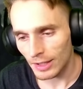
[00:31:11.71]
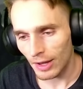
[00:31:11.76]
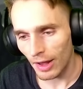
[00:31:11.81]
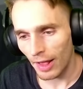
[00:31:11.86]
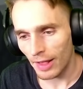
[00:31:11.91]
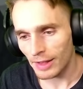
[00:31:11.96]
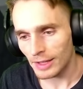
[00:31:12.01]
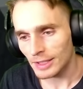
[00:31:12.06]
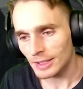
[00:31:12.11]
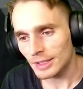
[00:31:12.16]

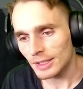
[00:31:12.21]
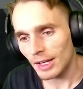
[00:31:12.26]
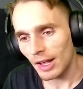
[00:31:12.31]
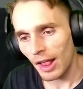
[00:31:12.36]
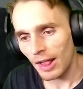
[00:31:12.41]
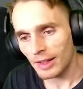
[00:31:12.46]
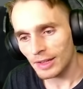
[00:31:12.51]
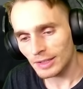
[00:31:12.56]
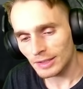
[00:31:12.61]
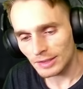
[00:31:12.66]

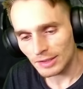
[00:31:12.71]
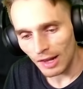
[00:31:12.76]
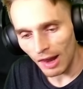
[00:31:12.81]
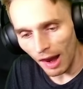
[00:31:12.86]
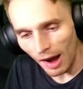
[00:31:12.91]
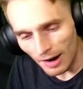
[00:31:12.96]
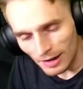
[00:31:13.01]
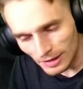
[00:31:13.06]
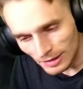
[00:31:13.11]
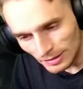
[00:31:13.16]

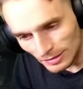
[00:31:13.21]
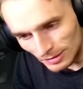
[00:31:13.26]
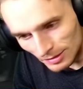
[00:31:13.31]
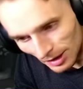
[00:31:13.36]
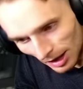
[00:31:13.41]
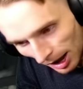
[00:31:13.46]
flaming the guy.